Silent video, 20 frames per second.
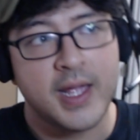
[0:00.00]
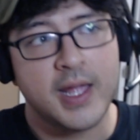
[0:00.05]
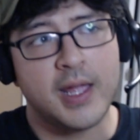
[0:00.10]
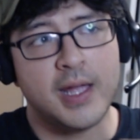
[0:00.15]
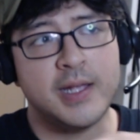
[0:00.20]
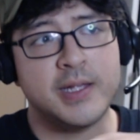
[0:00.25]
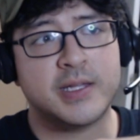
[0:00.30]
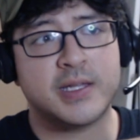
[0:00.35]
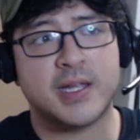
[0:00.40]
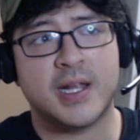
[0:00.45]

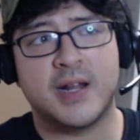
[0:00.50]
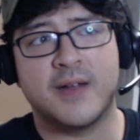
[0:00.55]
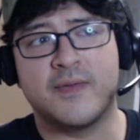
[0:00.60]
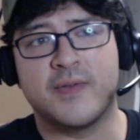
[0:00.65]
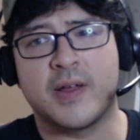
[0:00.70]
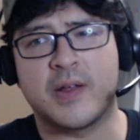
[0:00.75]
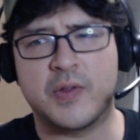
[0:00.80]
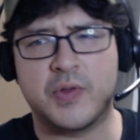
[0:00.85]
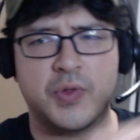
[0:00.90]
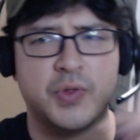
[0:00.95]
instead of
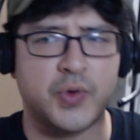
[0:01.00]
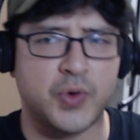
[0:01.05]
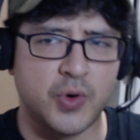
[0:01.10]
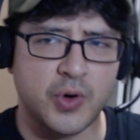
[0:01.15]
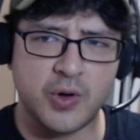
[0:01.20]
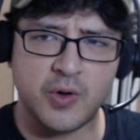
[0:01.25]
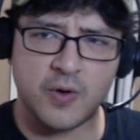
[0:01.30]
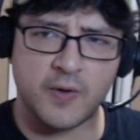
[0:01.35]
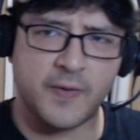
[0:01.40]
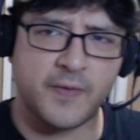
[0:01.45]
like
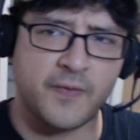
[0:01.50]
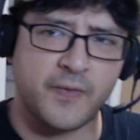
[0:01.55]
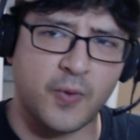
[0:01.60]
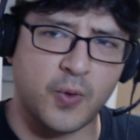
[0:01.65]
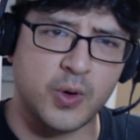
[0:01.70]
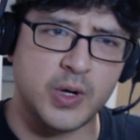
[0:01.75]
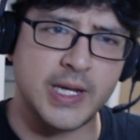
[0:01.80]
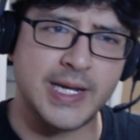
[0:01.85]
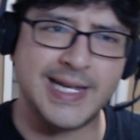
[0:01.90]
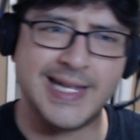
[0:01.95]
30 or
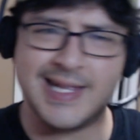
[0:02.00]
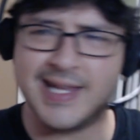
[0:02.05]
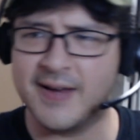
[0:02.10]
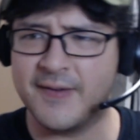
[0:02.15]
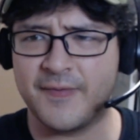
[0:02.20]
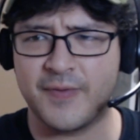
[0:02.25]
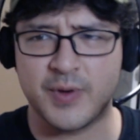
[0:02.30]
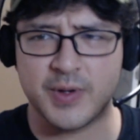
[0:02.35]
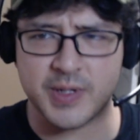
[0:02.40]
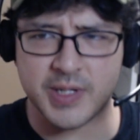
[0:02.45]
40
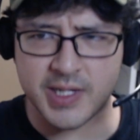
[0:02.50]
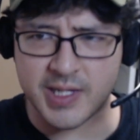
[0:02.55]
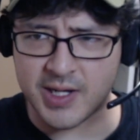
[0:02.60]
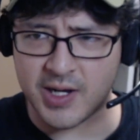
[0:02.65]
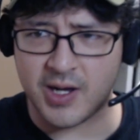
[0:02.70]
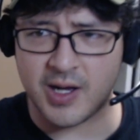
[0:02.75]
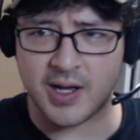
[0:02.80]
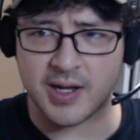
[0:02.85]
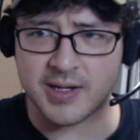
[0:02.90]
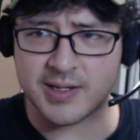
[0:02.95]
different
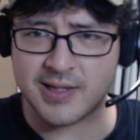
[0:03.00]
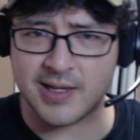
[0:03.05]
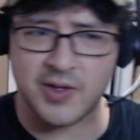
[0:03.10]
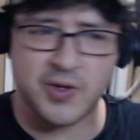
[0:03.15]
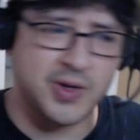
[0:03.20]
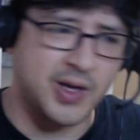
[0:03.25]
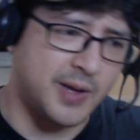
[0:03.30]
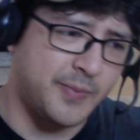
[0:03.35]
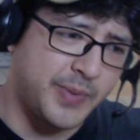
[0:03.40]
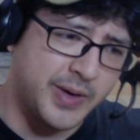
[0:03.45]
stocks that you
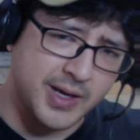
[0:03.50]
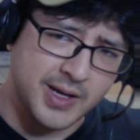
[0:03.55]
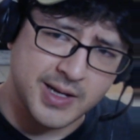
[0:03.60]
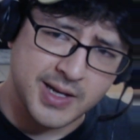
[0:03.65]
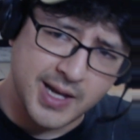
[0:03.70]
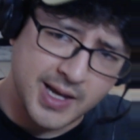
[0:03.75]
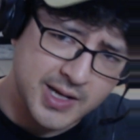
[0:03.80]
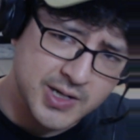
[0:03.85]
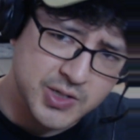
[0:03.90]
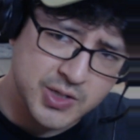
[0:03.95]
got to pay
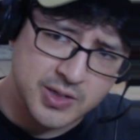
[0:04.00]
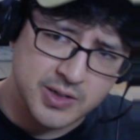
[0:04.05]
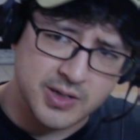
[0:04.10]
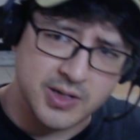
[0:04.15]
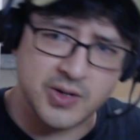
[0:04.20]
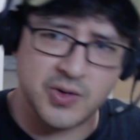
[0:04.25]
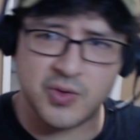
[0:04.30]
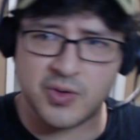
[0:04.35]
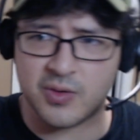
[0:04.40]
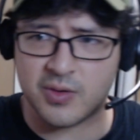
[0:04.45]
attention
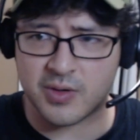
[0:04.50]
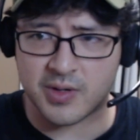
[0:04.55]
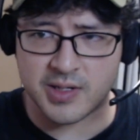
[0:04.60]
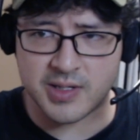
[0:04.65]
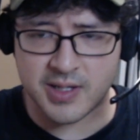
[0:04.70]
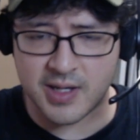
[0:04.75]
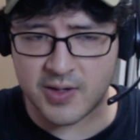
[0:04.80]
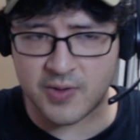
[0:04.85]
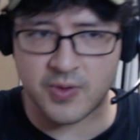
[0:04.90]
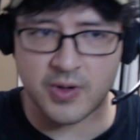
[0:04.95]
to,
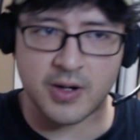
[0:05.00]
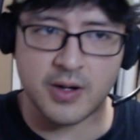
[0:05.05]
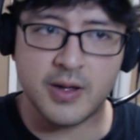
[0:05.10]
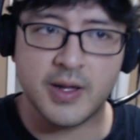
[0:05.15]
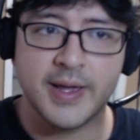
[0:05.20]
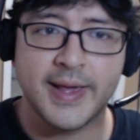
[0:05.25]
etc.